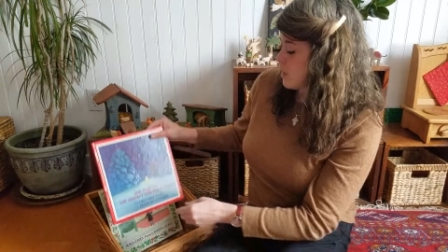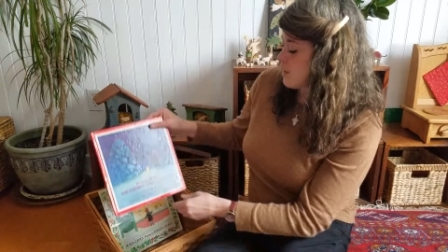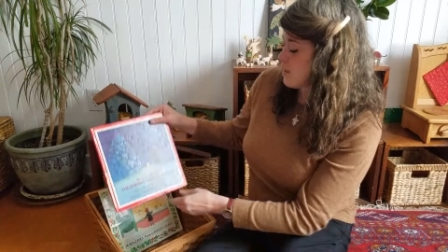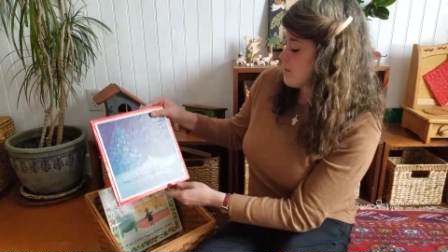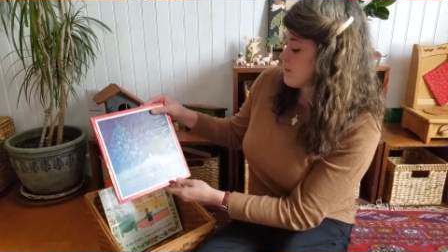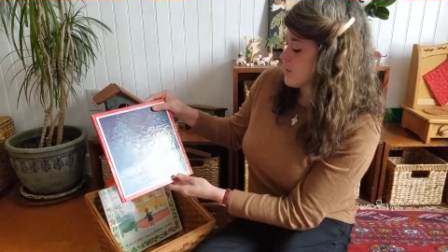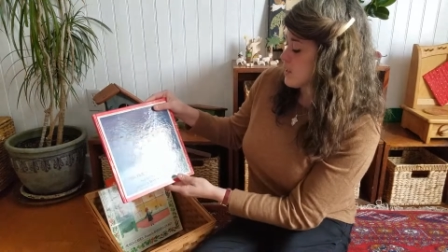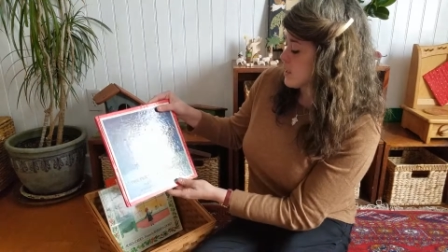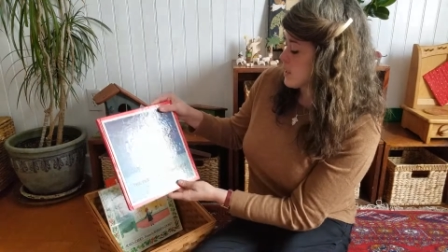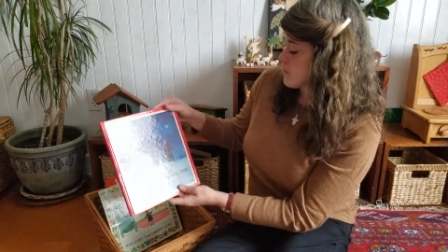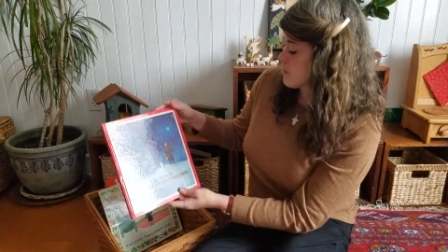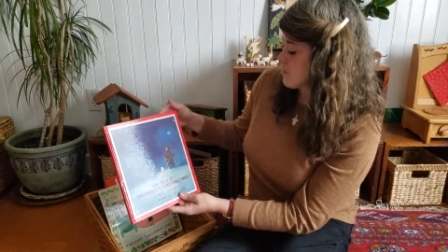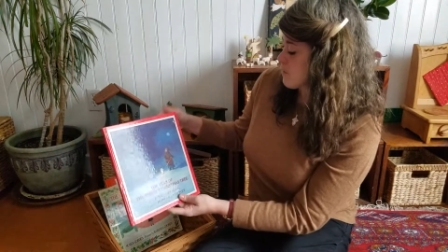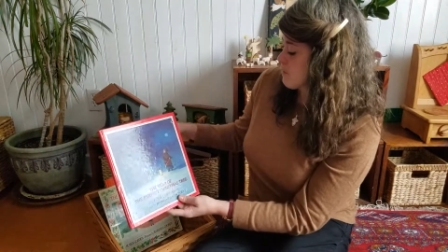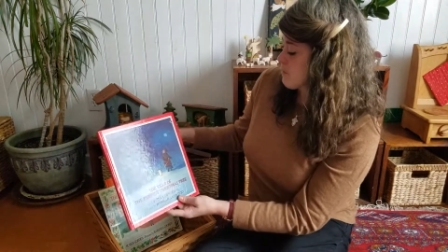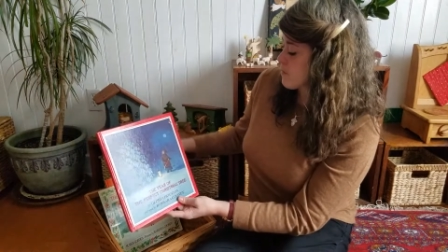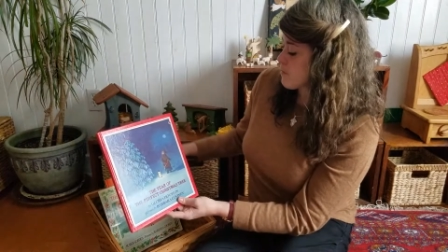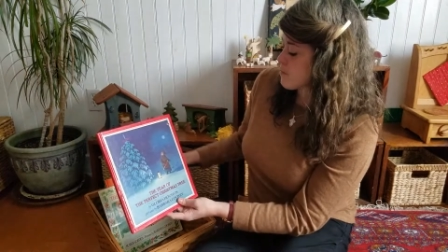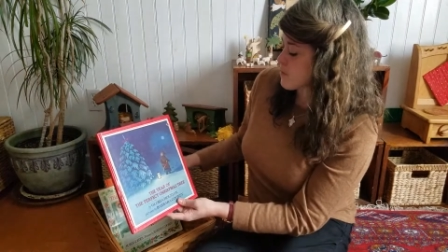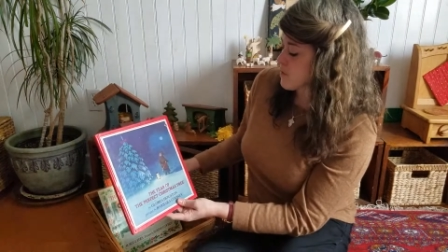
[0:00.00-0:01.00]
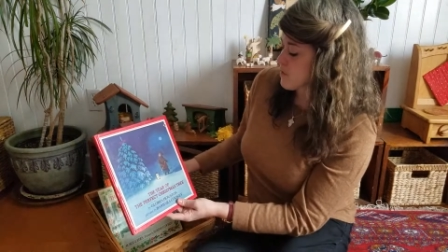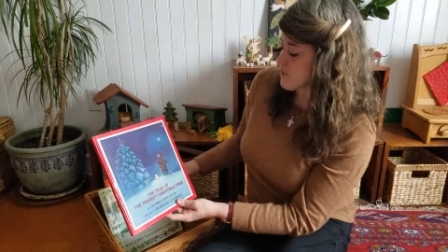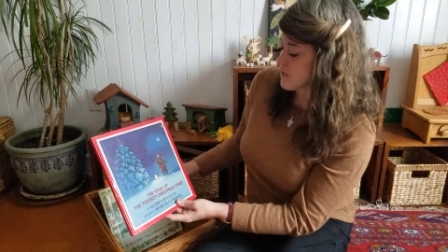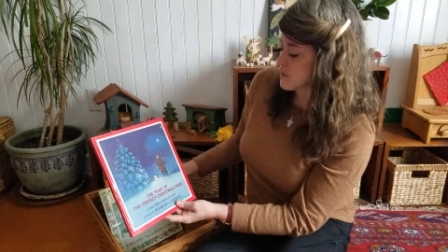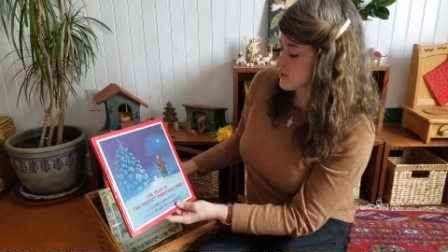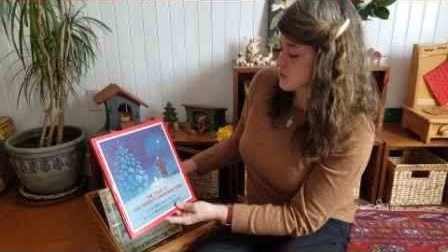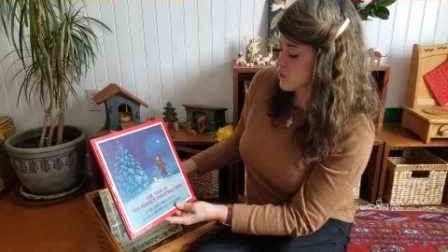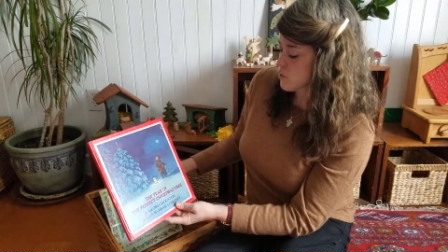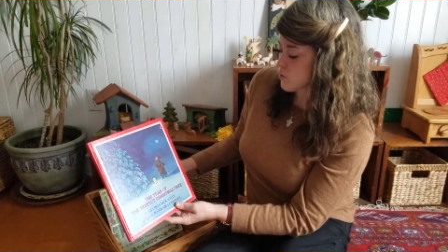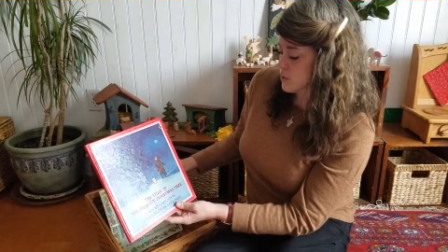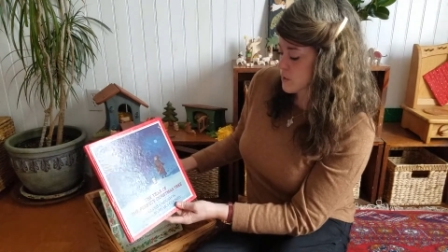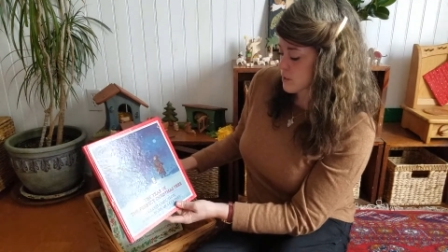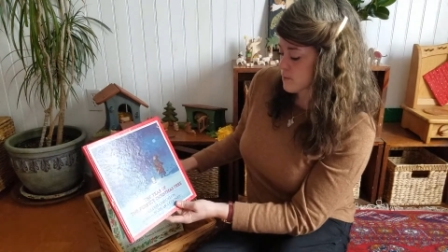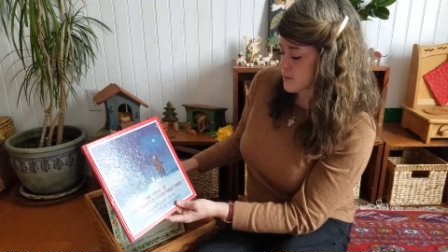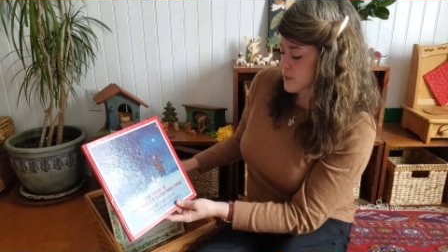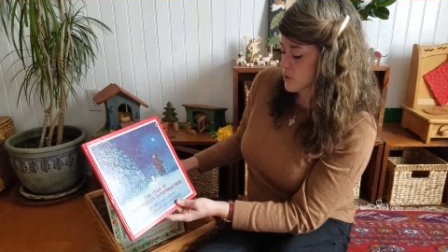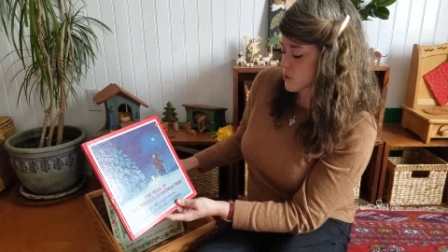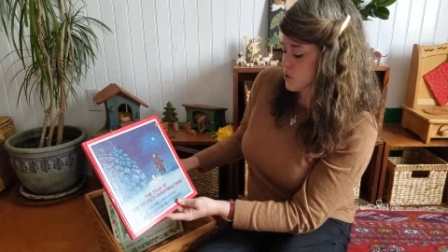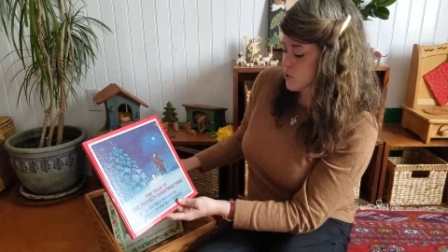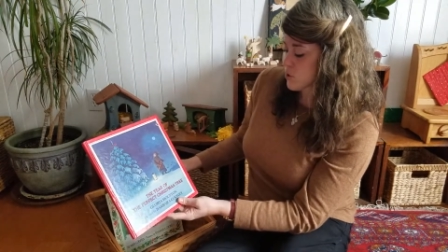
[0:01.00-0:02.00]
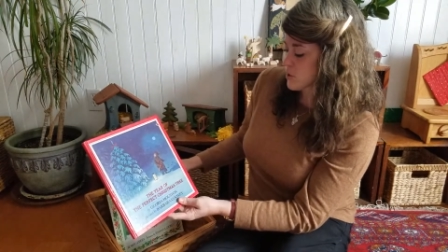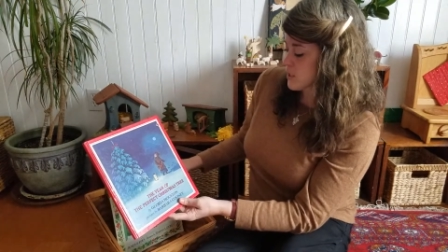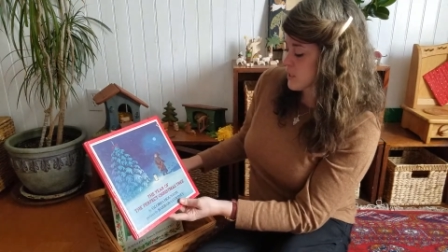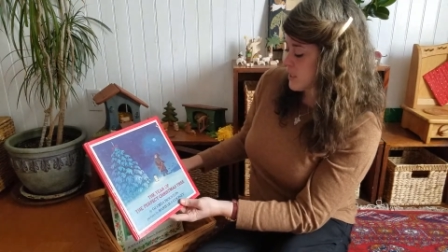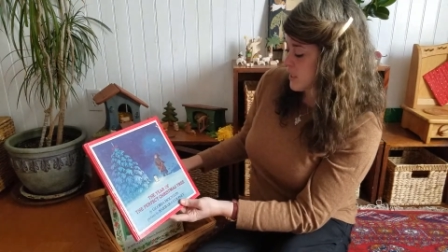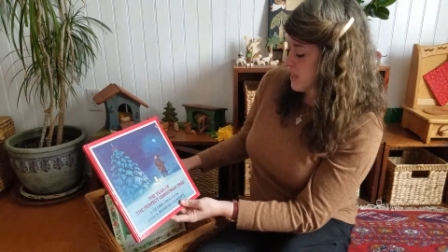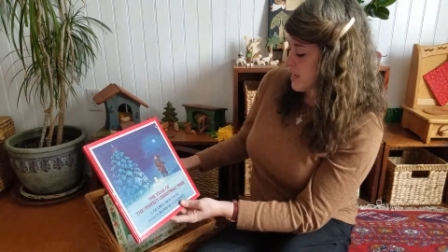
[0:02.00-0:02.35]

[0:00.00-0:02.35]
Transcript: The Year of the Perfect Christmas Tree